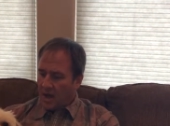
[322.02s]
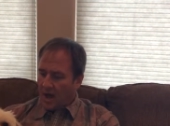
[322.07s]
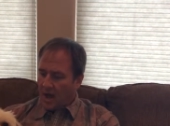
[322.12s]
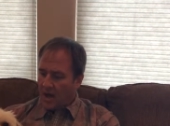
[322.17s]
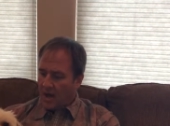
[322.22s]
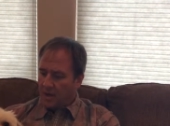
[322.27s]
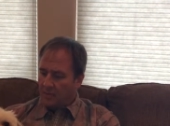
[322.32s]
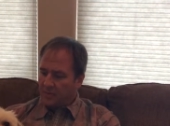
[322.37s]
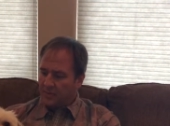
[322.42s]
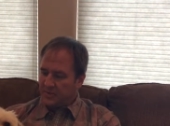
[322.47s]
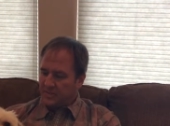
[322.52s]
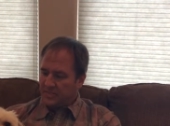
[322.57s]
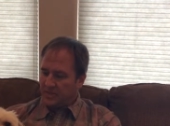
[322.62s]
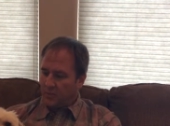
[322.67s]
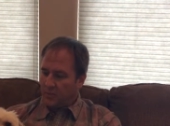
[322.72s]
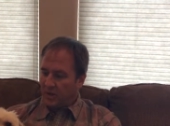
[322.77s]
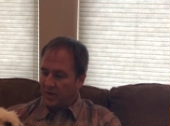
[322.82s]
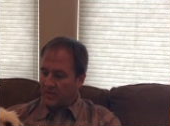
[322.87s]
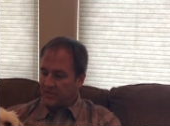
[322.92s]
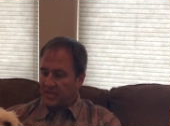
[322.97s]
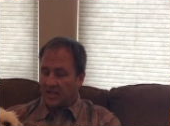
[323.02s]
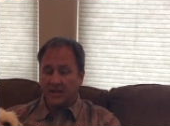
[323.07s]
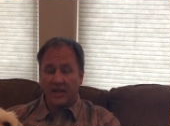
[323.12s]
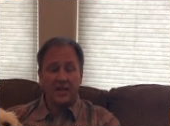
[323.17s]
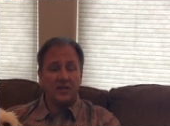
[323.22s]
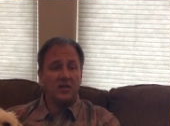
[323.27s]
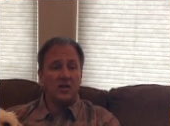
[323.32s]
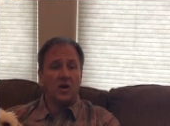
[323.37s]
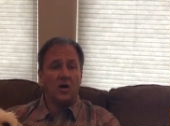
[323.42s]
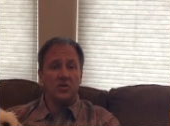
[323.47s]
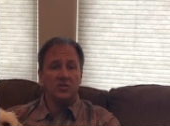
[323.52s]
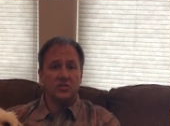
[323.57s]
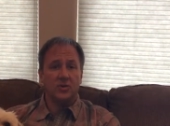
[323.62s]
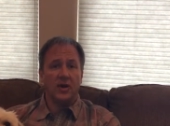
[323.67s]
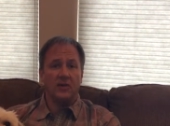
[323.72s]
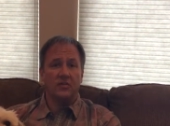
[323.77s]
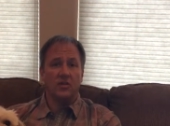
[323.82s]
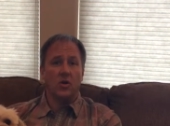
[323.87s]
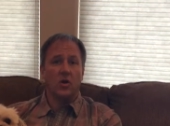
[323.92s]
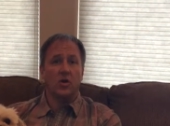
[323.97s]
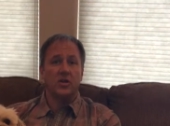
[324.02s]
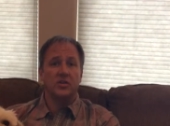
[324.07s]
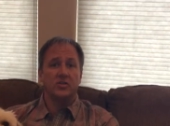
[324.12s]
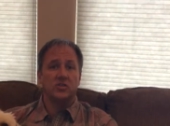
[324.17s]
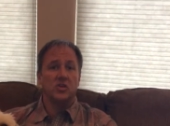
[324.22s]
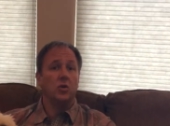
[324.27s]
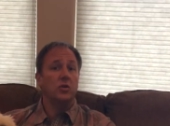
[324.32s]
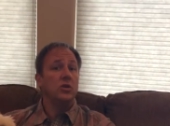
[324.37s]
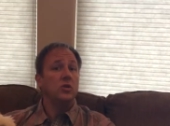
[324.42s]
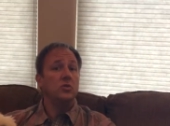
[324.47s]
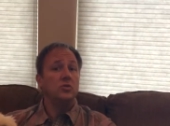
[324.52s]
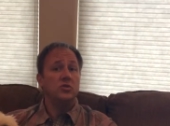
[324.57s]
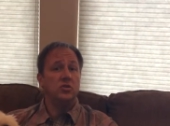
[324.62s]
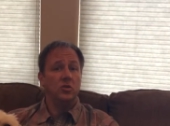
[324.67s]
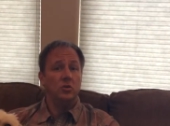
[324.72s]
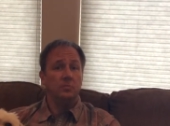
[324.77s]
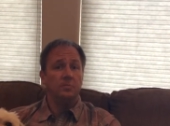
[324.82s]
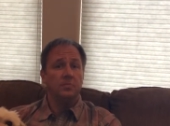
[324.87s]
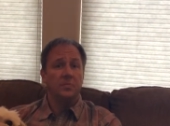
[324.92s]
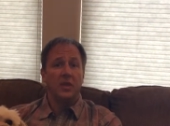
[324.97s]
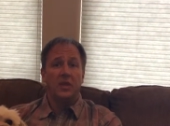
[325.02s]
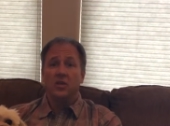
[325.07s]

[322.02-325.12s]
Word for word: Um, let me see what else. I'd like to also have the guardians go to YouTube.